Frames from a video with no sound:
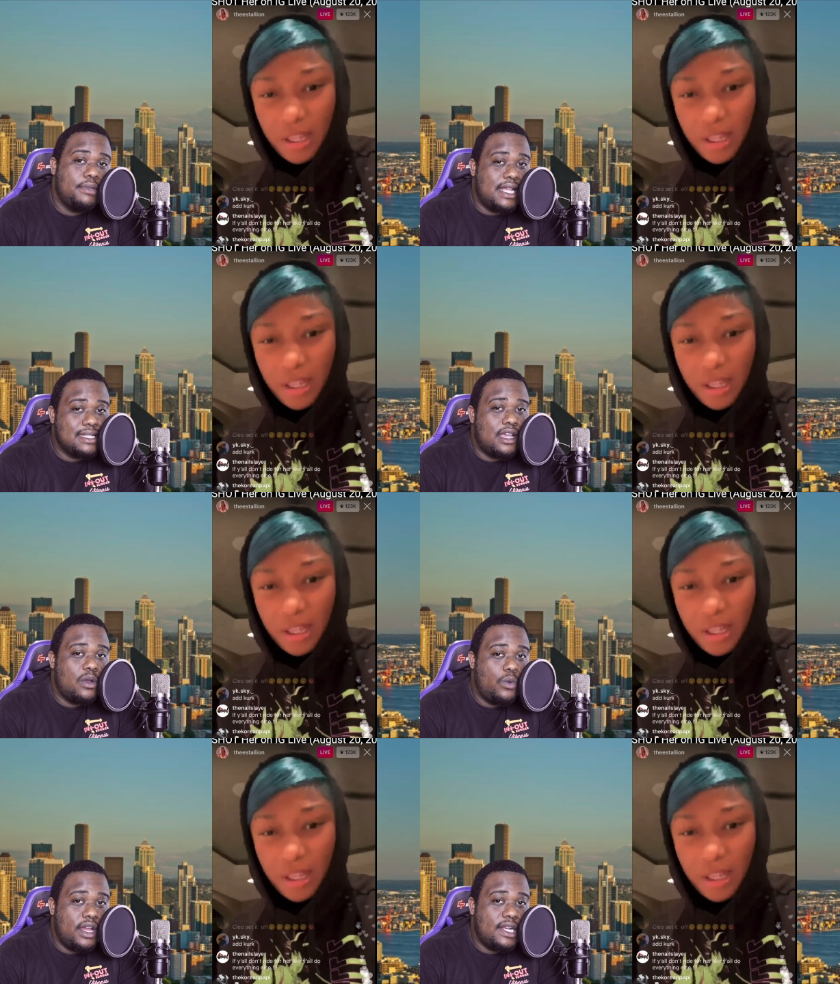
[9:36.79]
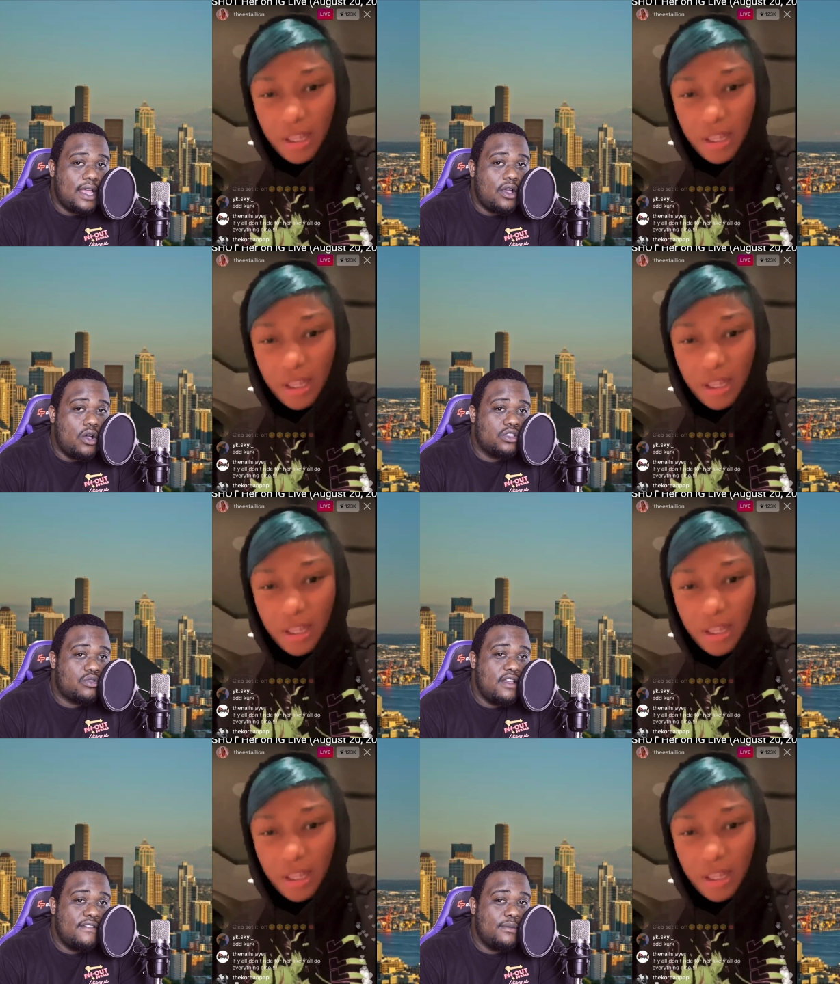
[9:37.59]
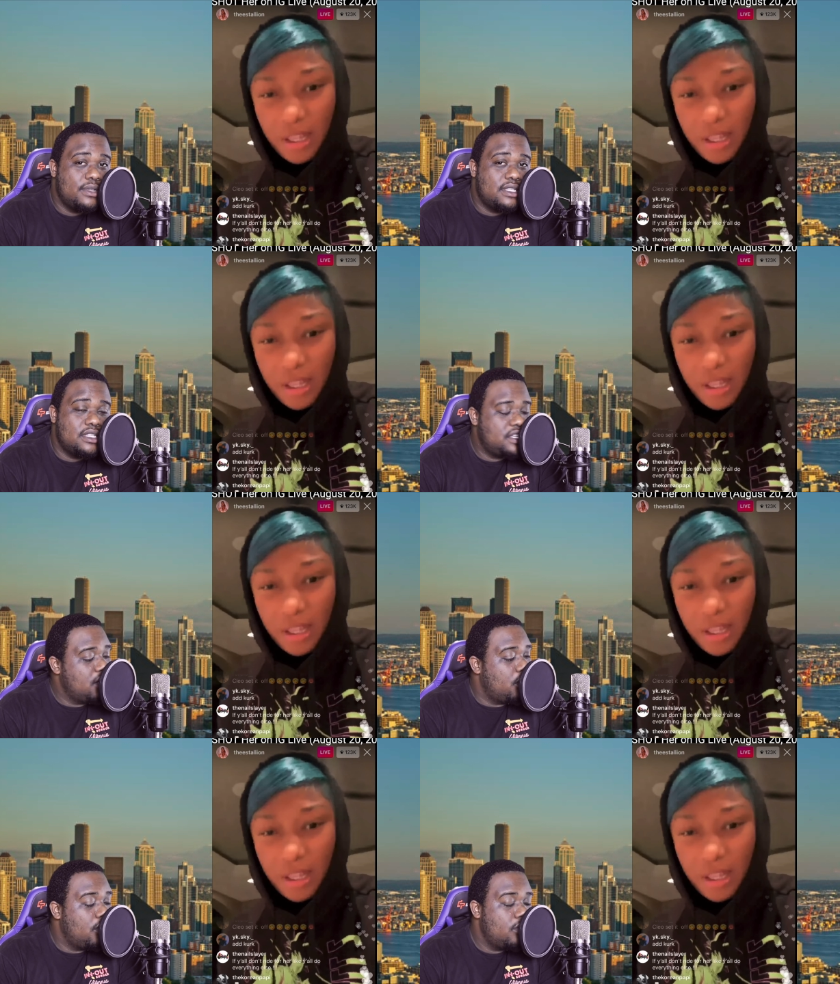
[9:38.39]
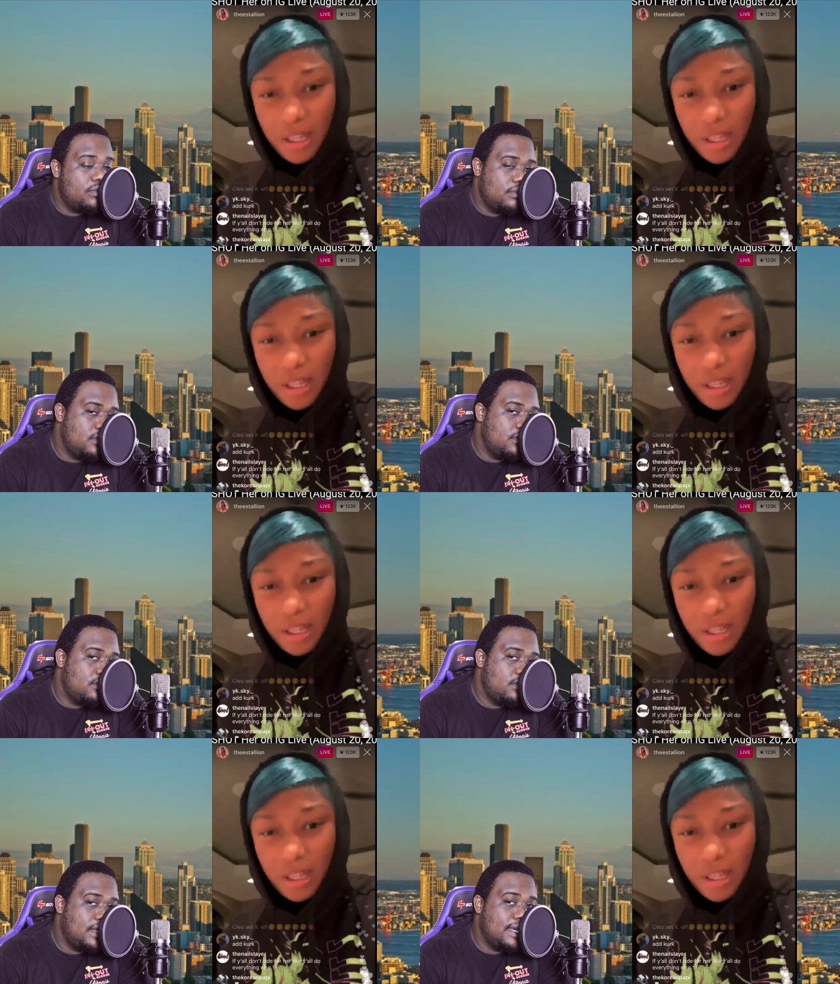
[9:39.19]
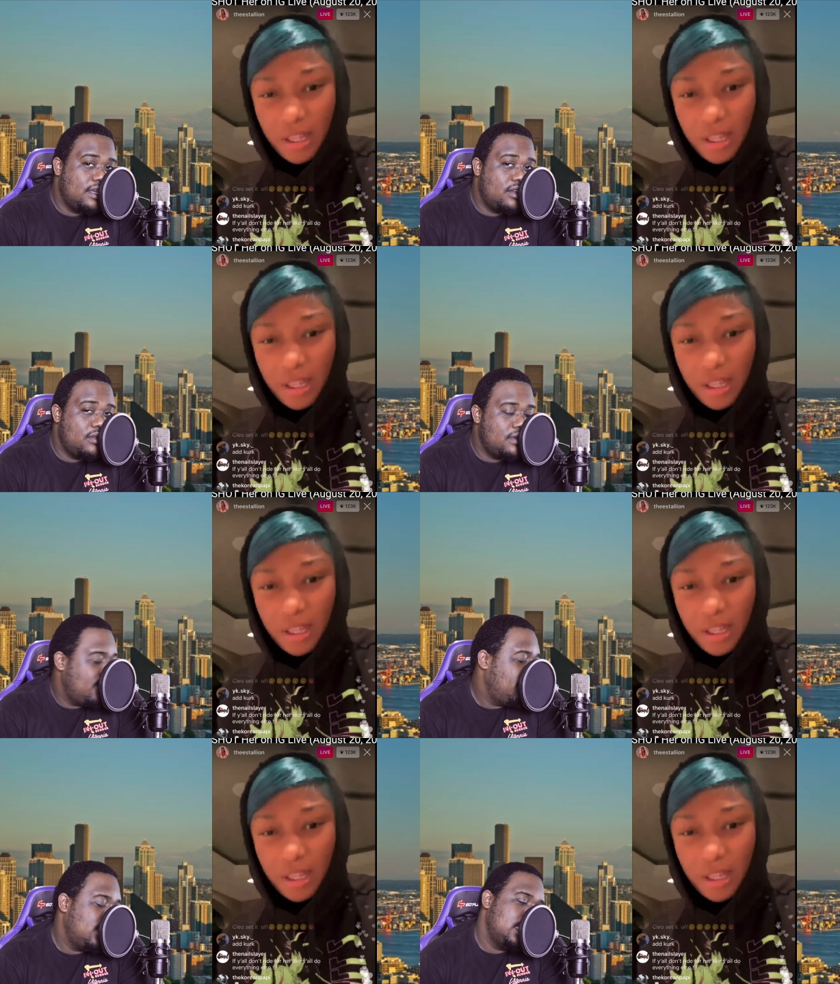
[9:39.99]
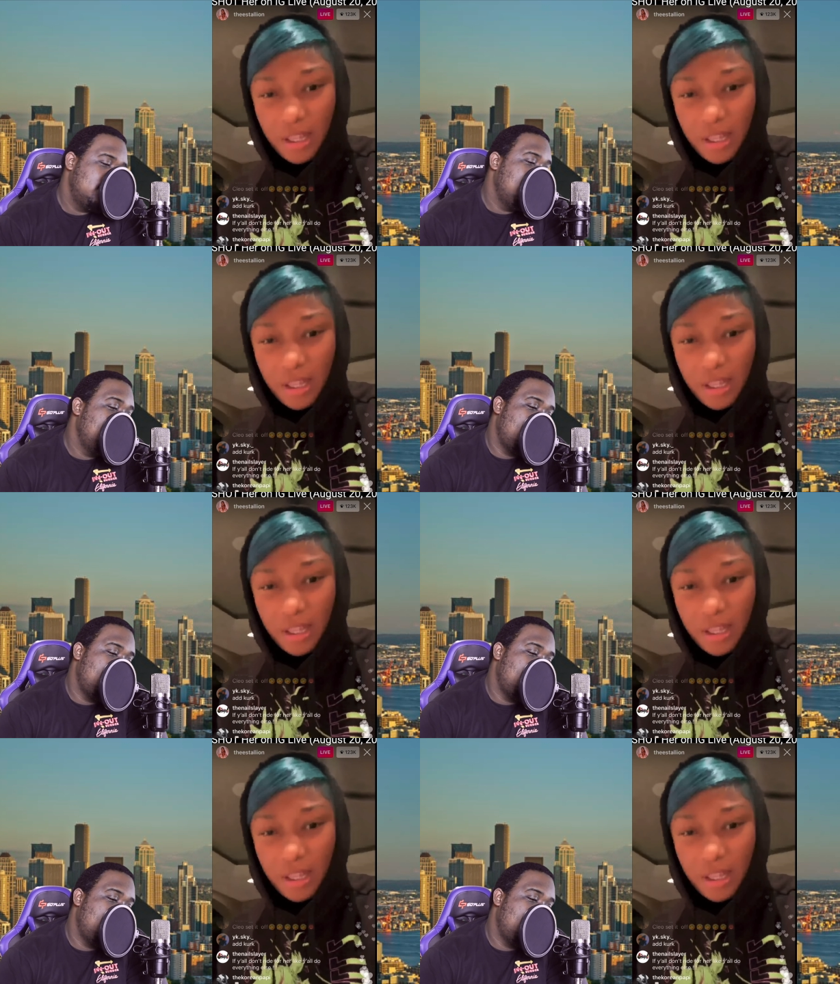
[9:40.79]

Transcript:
Speaker 1: But that's kind of weird that all three of them went to jail though. Like, you know, I feel like something